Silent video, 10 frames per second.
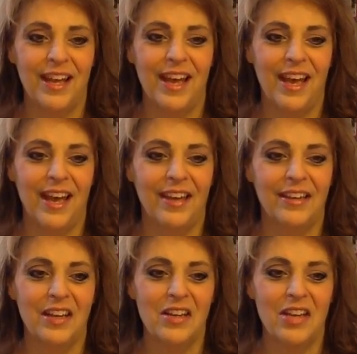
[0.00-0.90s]

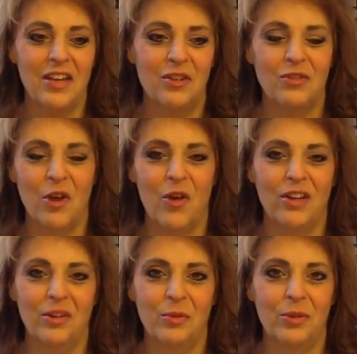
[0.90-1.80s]
and let you know a
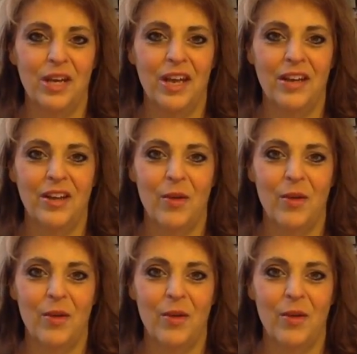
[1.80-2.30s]
little bit